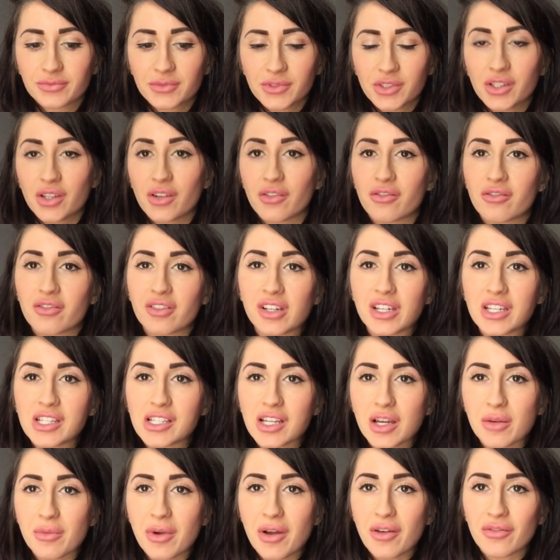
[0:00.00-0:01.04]
so I've already
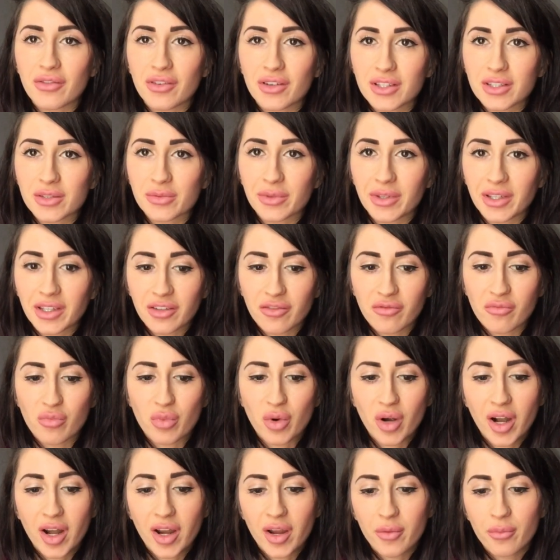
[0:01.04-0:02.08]
done my first week of
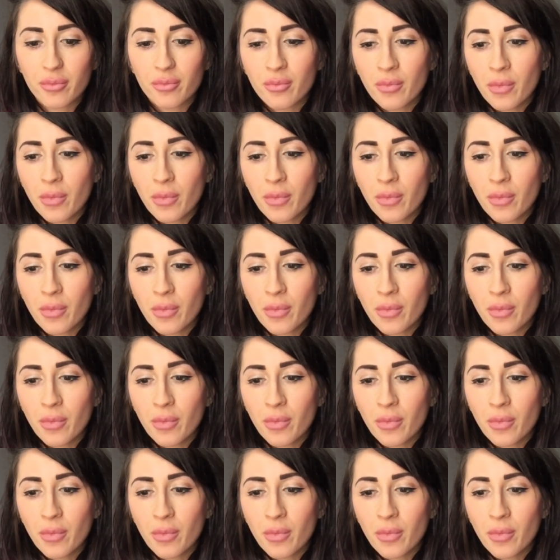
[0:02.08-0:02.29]
prep.